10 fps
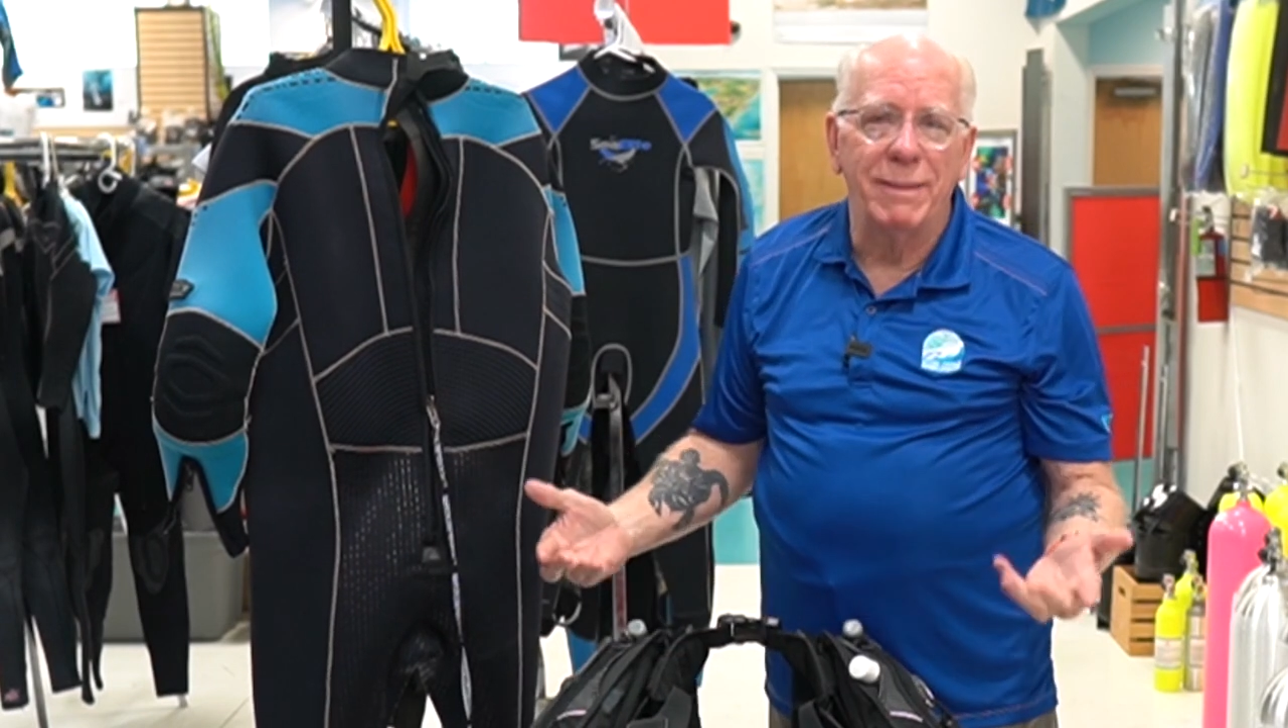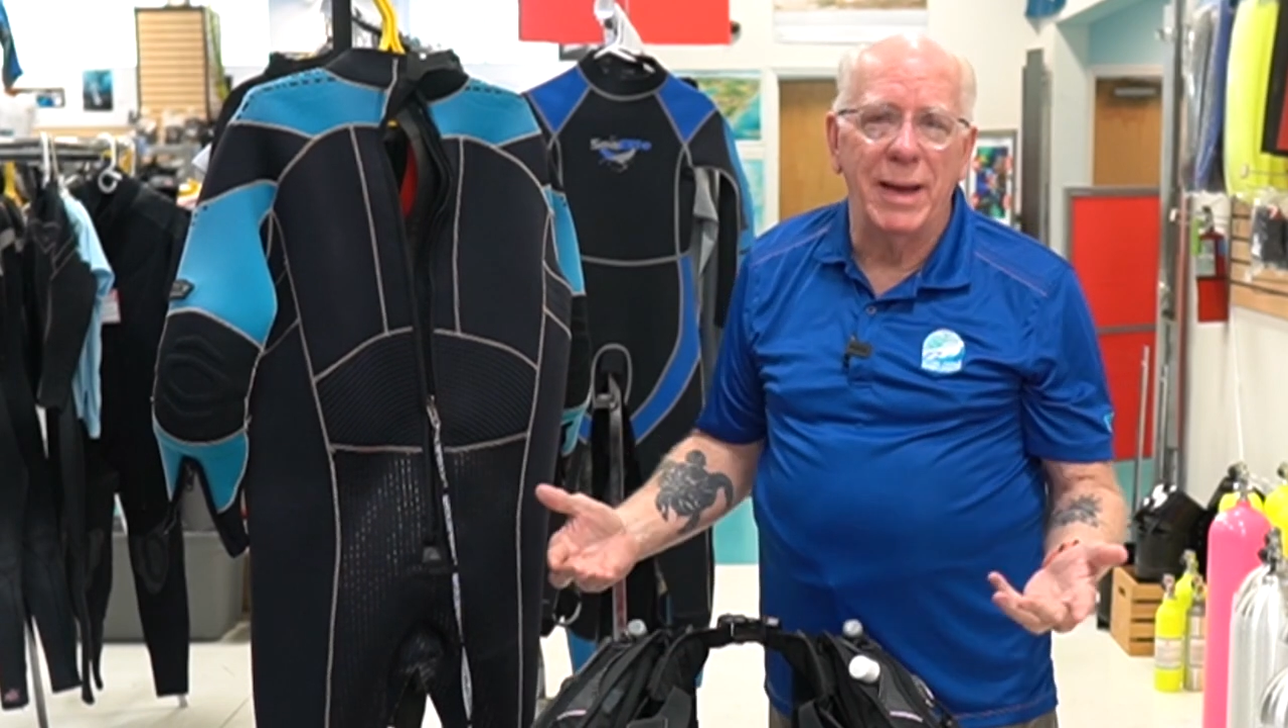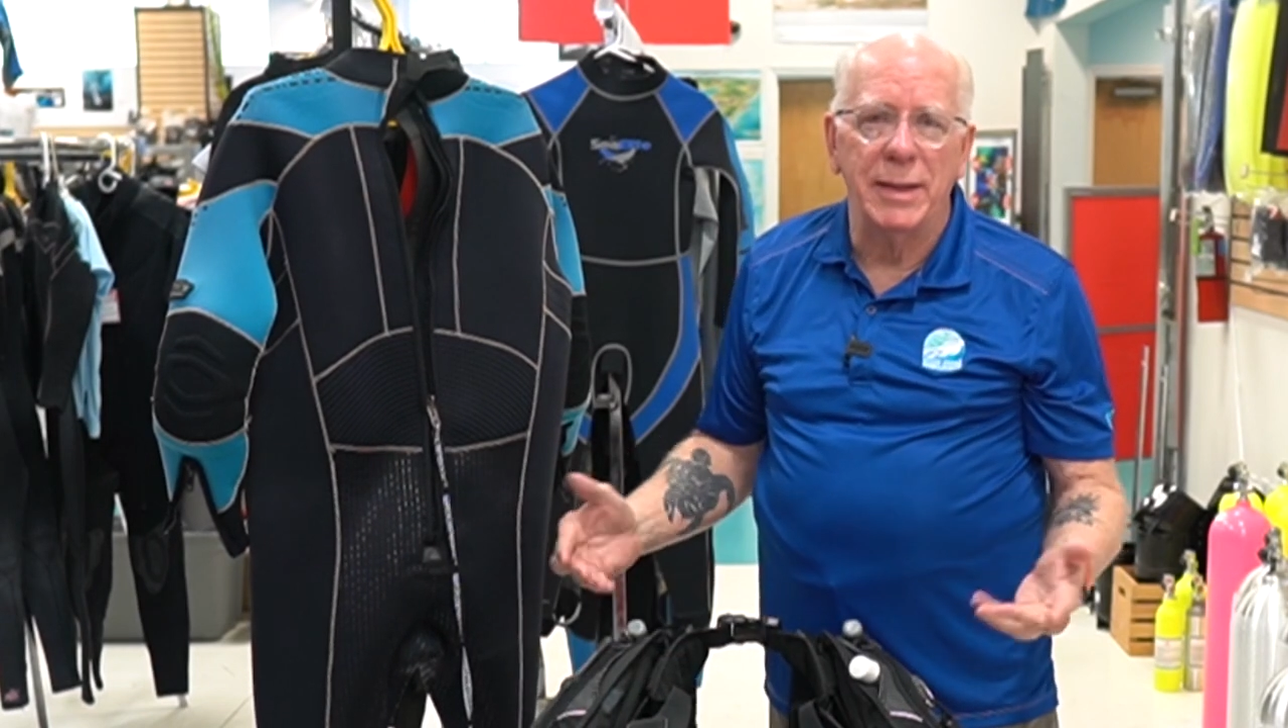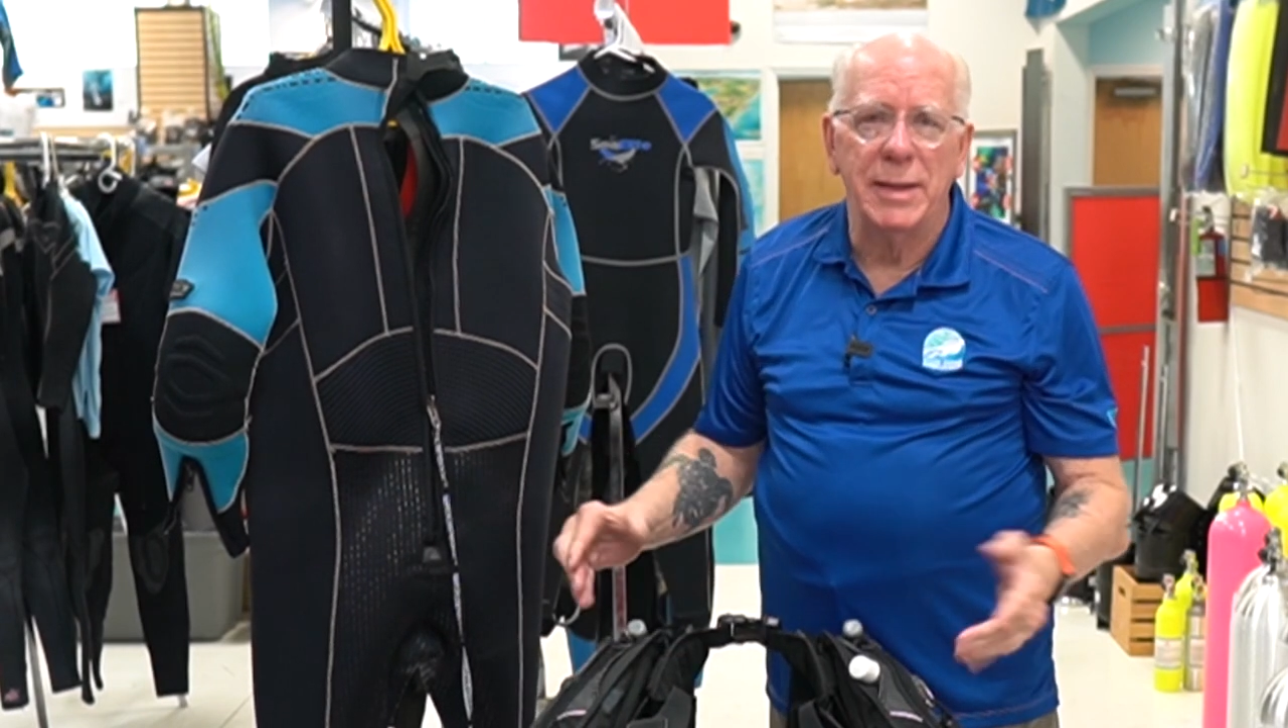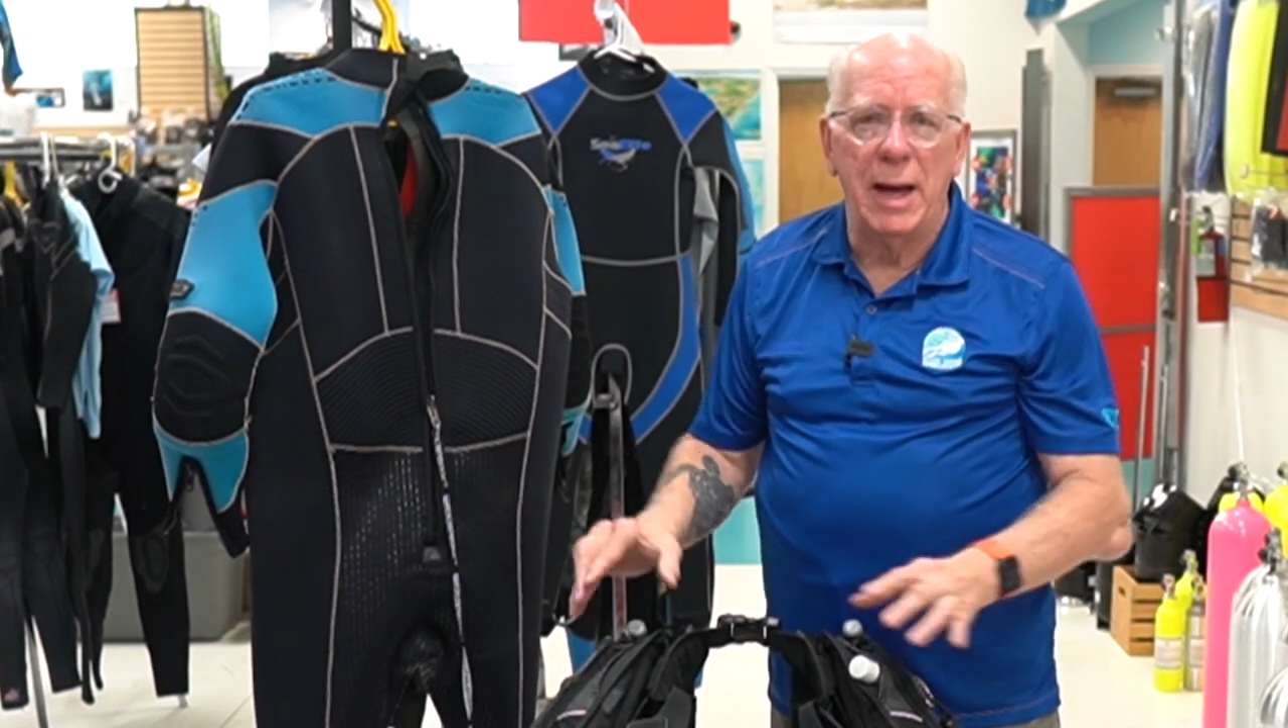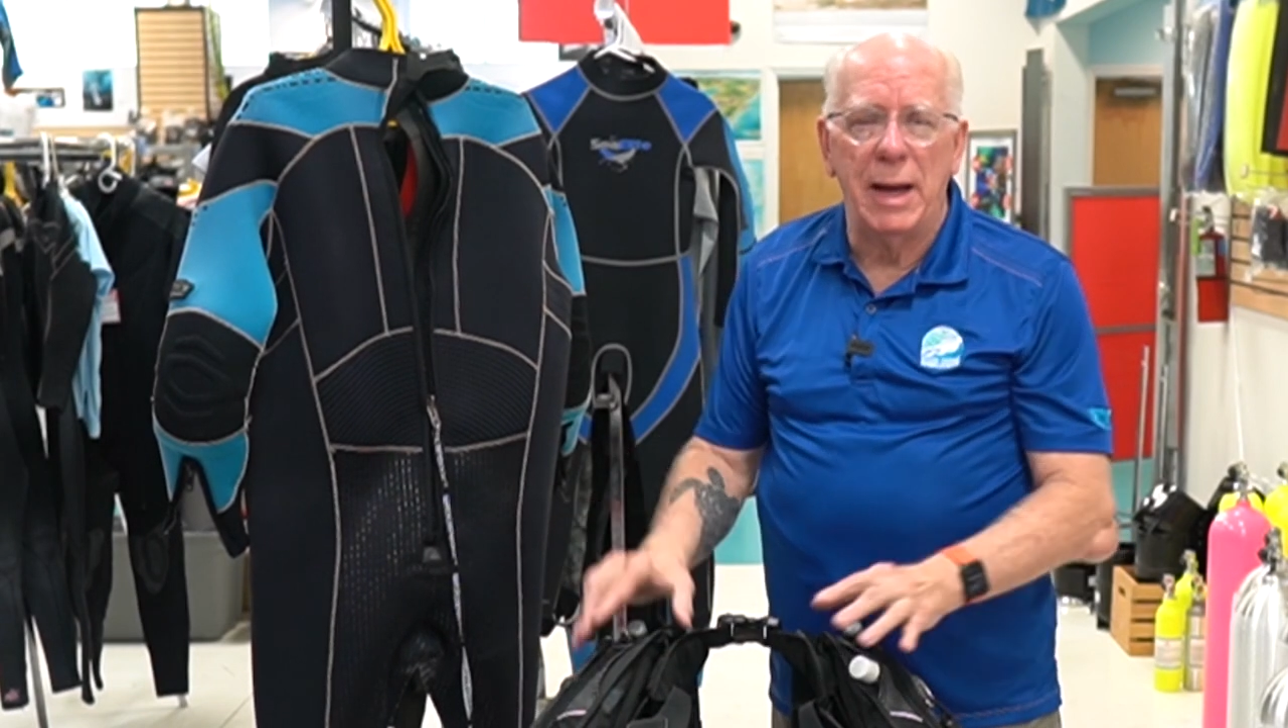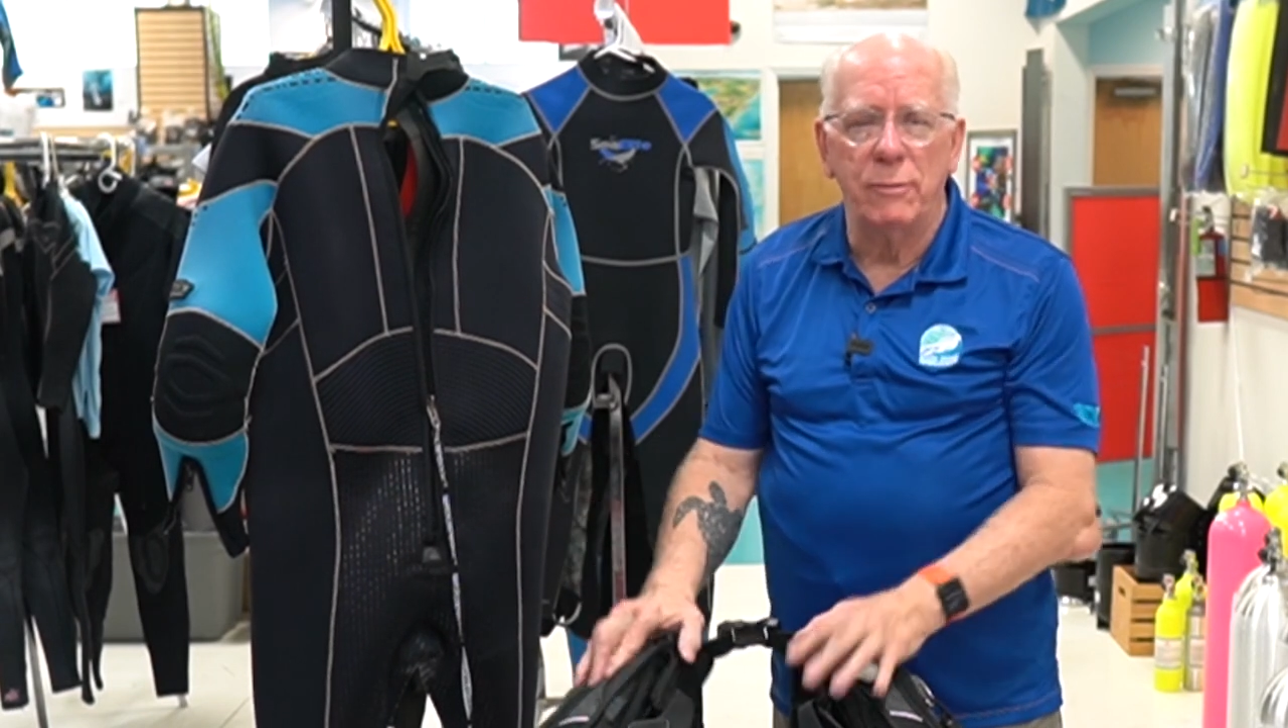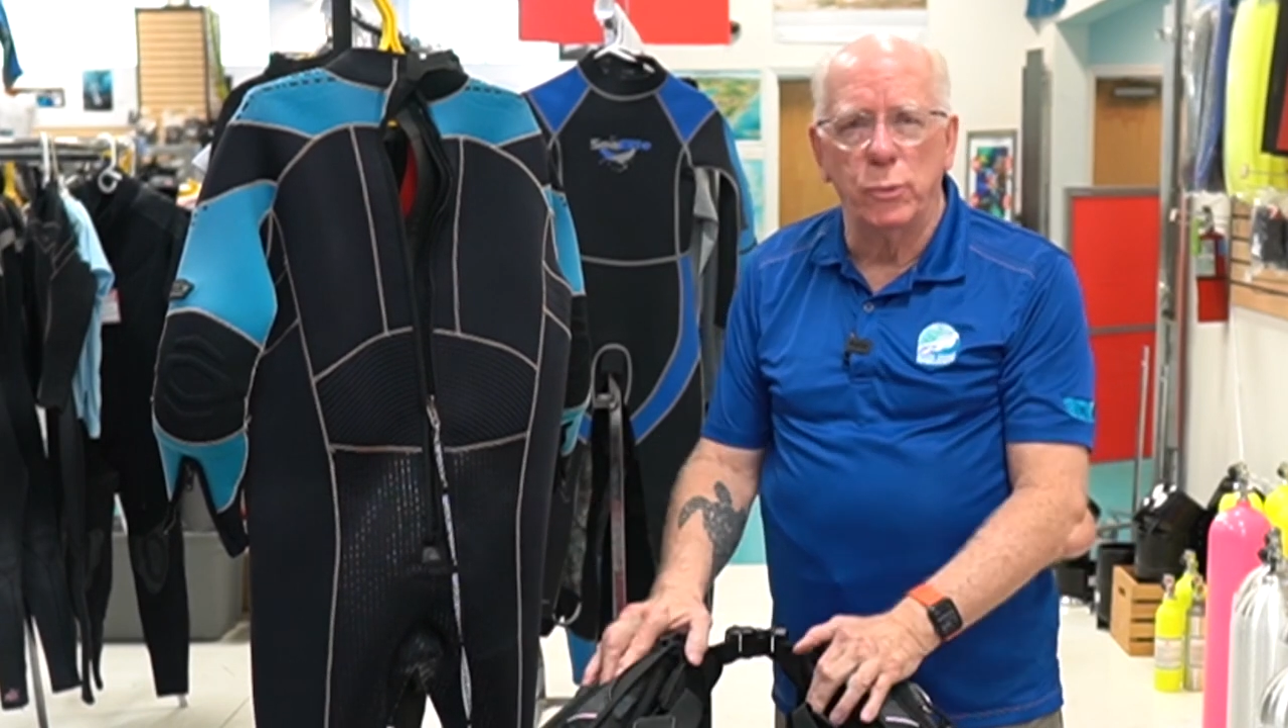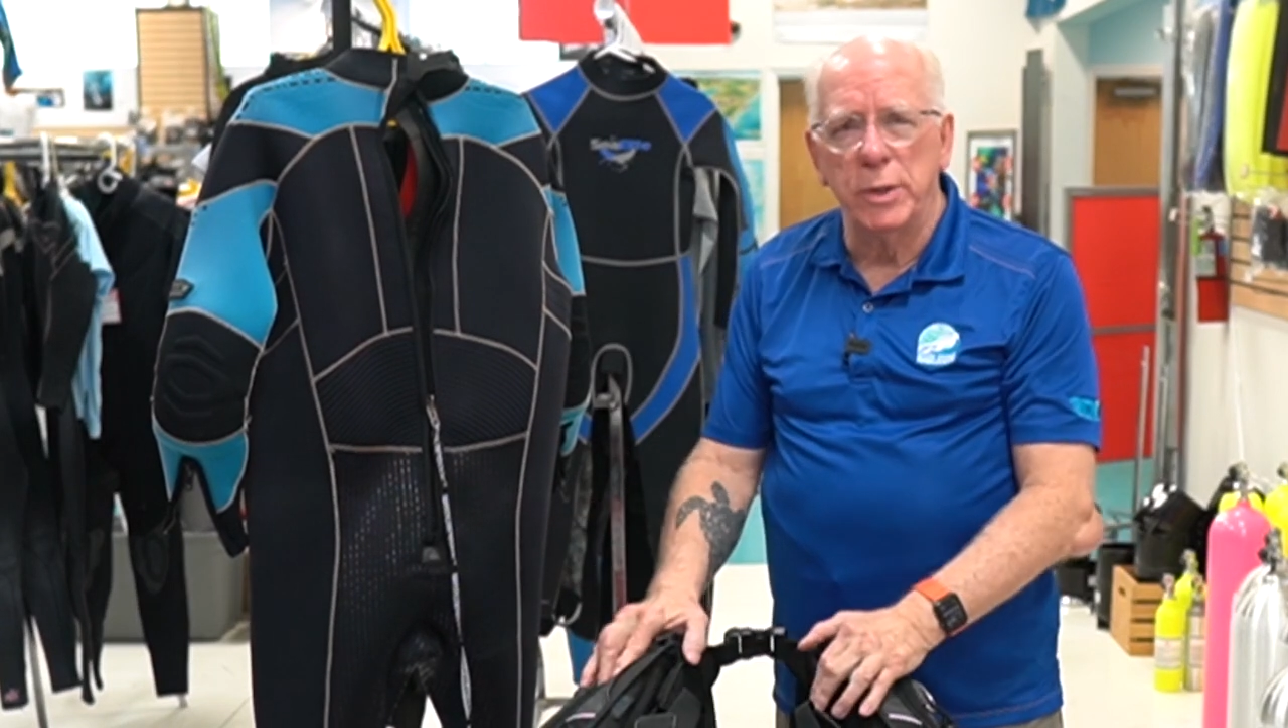they dive